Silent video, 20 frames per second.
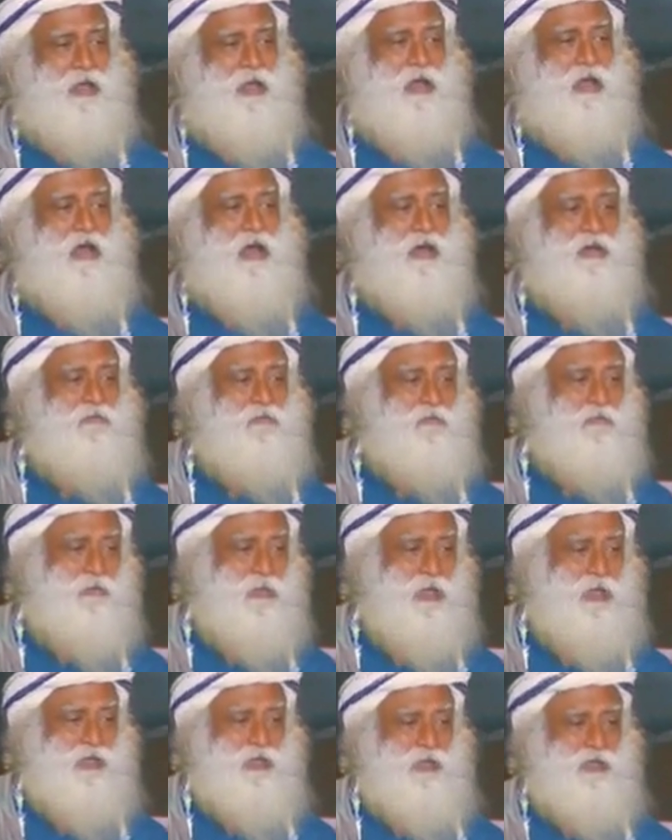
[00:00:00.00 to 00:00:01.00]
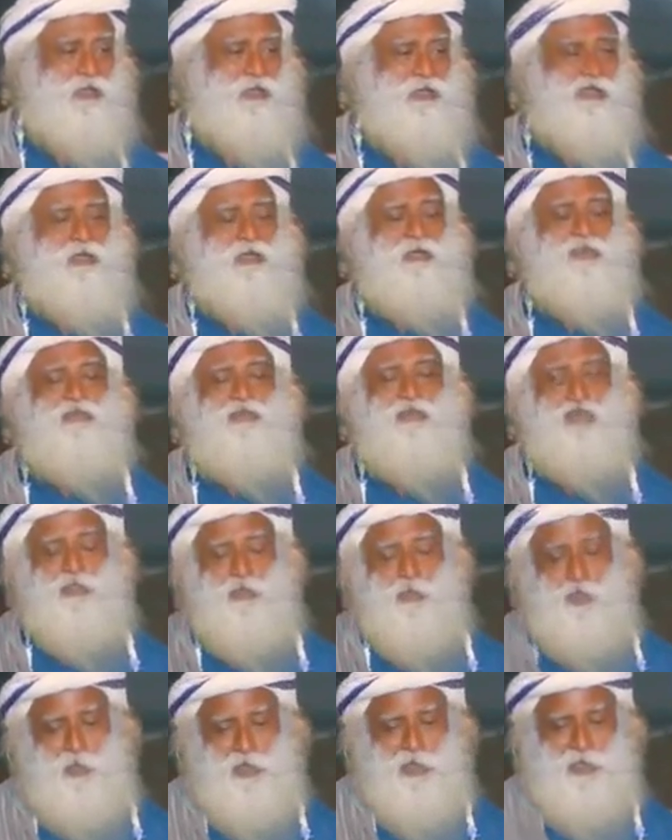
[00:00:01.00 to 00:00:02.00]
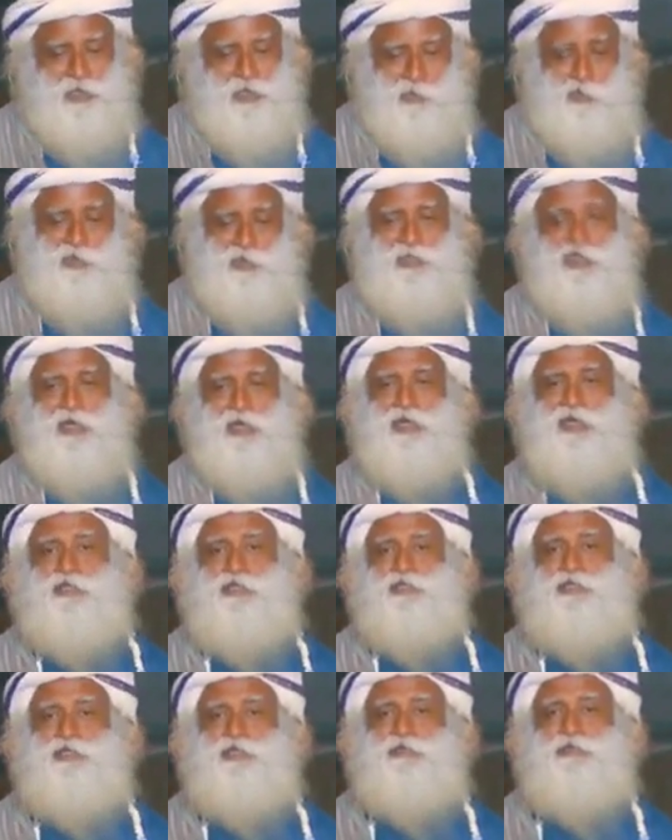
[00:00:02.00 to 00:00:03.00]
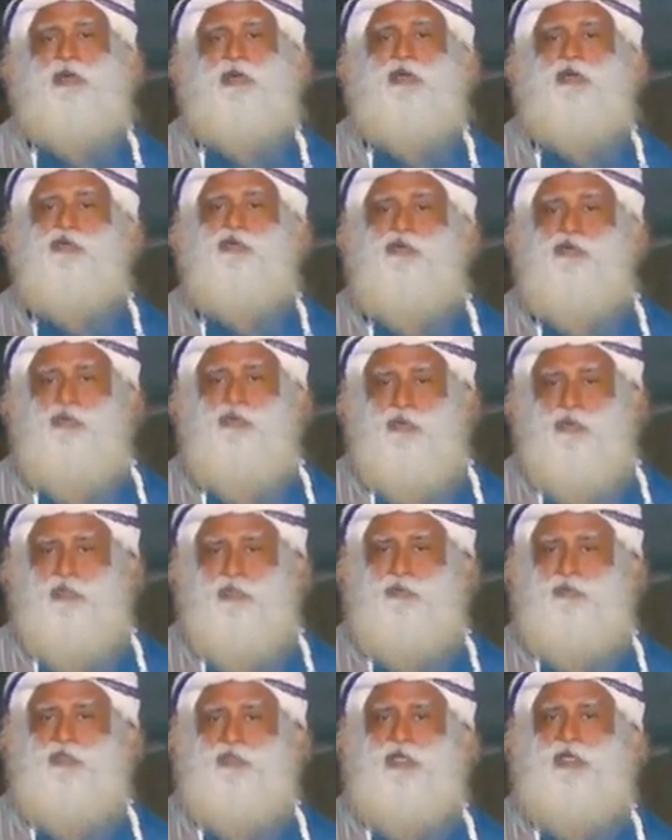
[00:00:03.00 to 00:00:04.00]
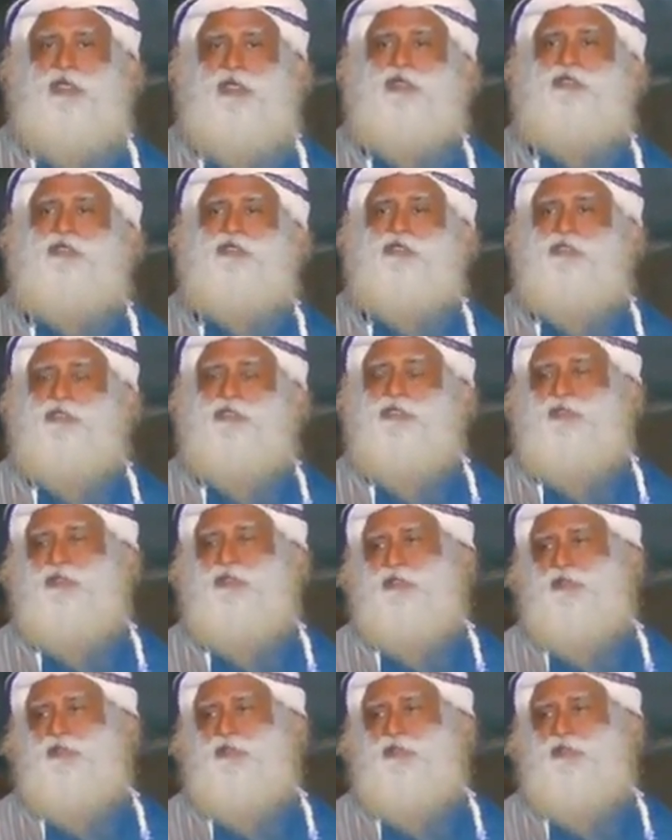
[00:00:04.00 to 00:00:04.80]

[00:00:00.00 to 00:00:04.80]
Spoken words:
how you marry, which way it was arranged, by who it was arranged,